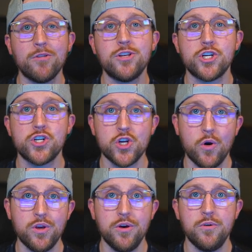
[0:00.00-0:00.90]
to
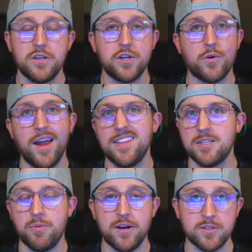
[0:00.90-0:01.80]
show you to grant
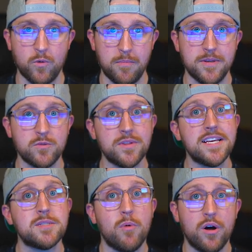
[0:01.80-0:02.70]
these players weapons when
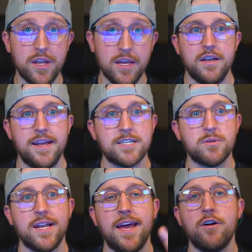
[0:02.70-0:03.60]
they spawn in. Next, we're
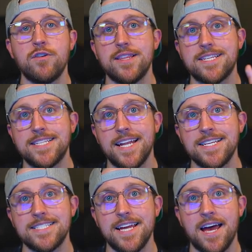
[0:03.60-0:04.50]
going to head over to the
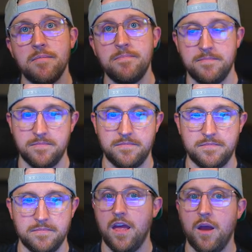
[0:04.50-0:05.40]
settings tab,
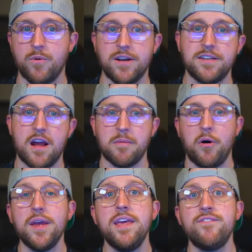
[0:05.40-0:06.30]
and we're going to talk
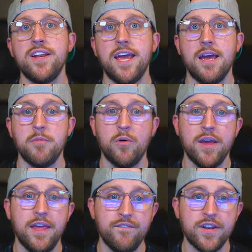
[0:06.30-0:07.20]
about infinite ammo,
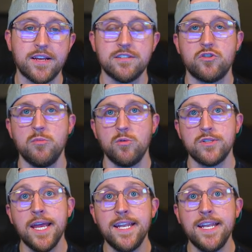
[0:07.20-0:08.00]
infinite consumables, and